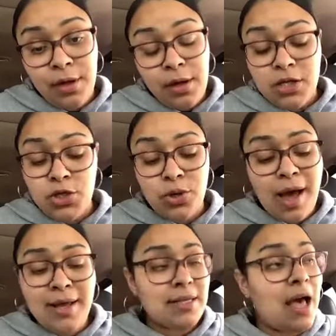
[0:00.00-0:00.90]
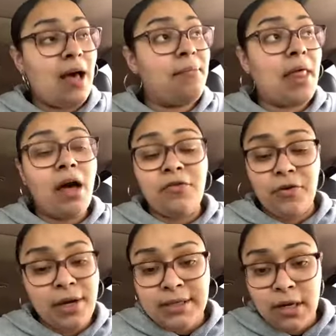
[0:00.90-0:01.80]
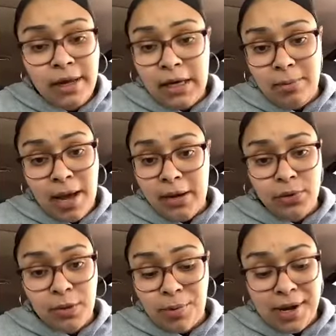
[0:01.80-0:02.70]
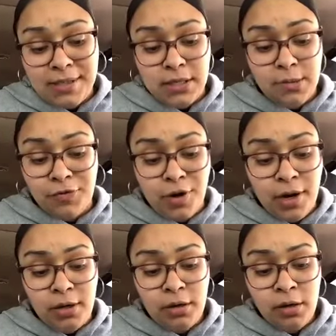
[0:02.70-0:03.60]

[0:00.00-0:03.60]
Because you guys, I'm not afraid to tell anybody what the price is up front